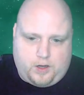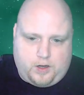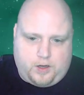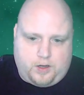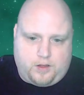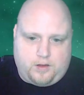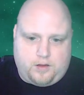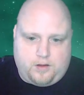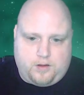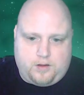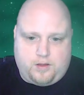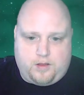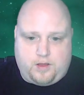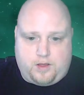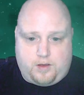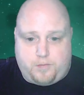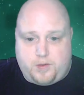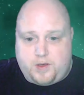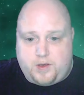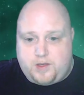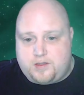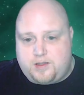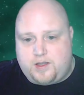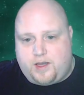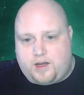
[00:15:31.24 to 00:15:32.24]
The
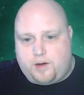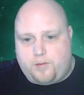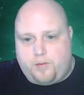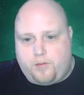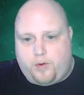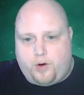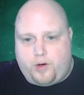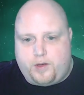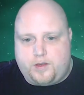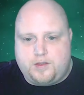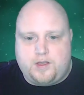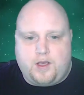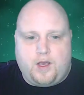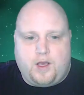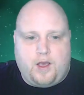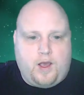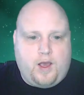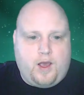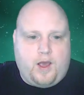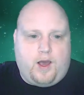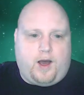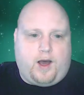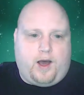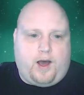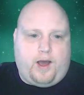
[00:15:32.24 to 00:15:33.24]
Beast Naga boys,
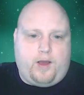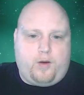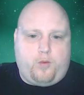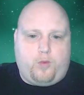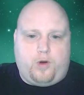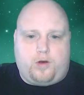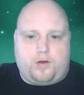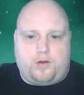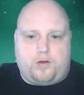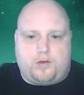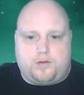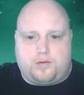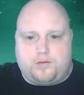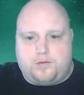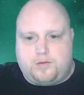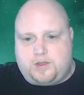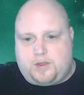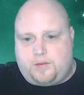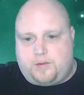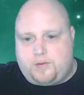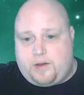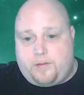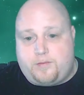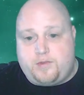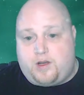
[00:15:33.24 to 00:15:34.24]

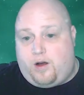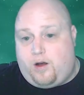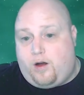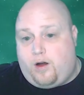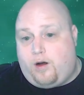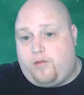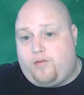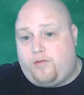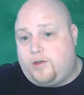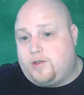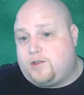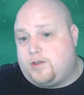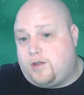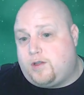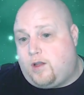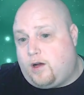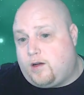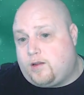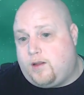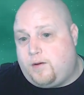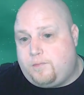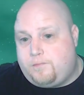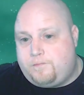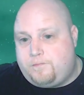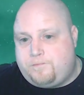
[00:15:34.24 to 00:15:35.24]
sometimes I'll foot slog
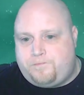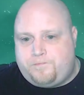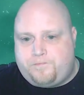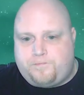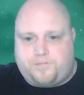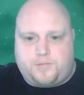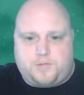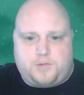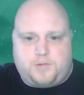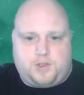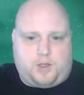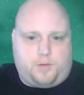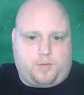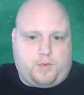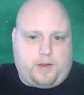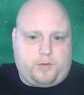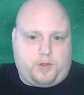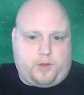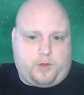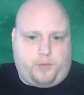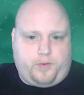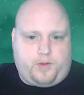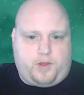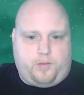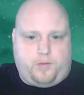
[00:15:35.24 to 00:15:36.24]
them. Sometimes I'll
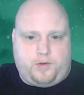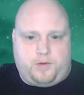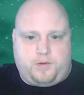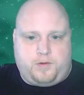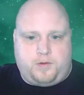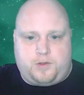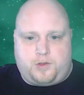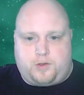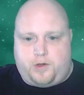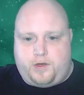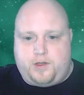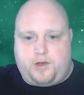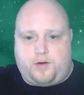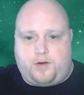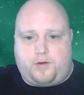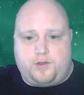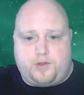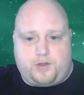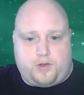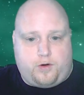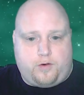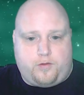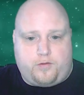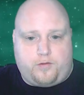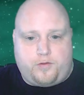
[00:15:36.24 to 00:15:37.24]
put them in strategic
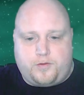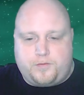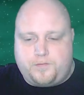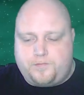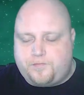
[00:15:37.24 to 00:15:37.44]
reserve.